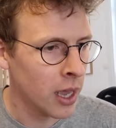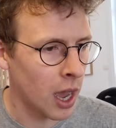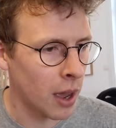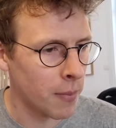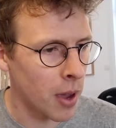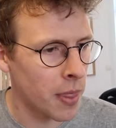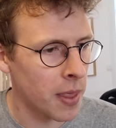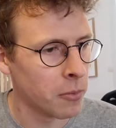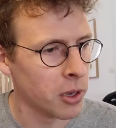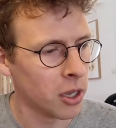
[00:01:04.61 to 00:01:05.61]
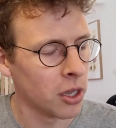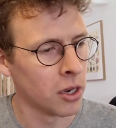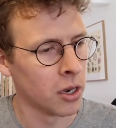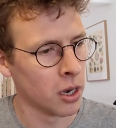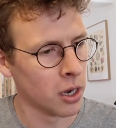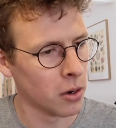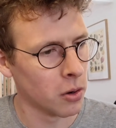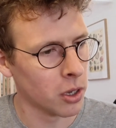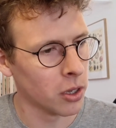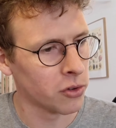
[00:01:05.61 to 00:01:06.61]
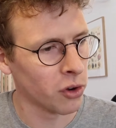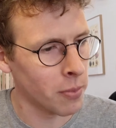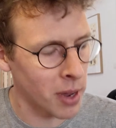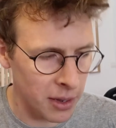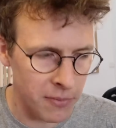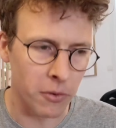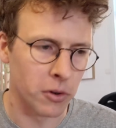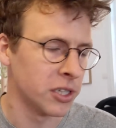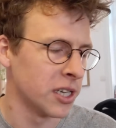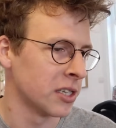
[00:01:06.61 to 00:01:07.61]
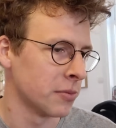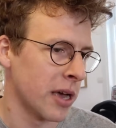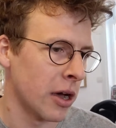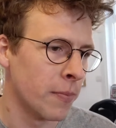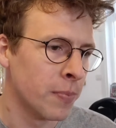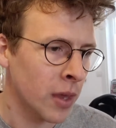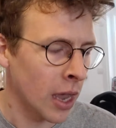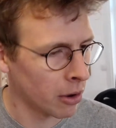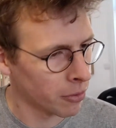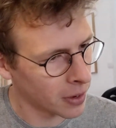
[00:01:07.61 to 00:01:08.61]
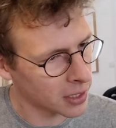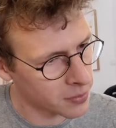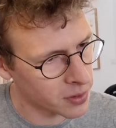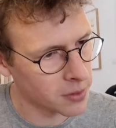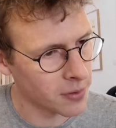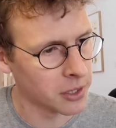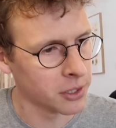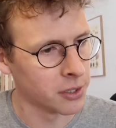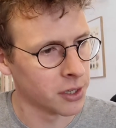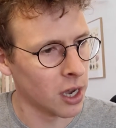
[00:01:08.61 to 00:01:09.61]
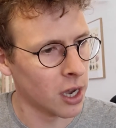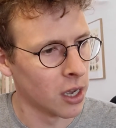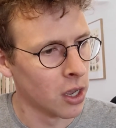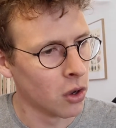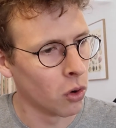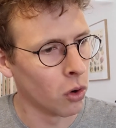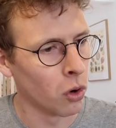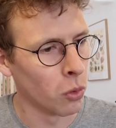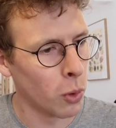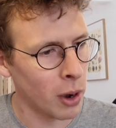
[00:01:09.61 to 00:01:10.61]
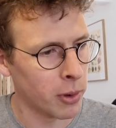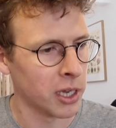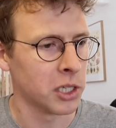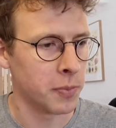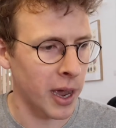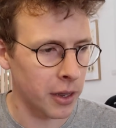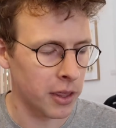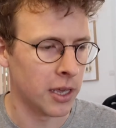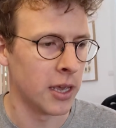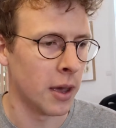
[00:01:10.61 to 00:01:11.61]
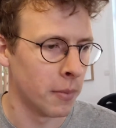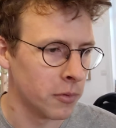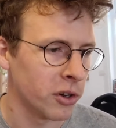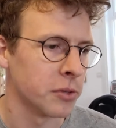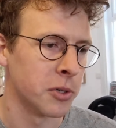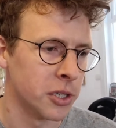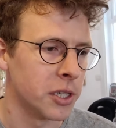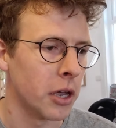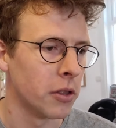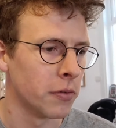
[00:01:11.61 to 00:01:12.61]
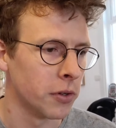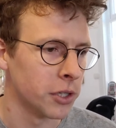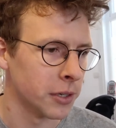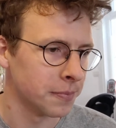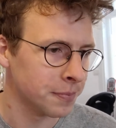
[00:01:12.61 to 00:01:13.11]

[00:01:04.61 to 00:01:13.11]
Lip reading: and then we can try and make inferences about how effective interventions are or where we expect the transmission to go in the future.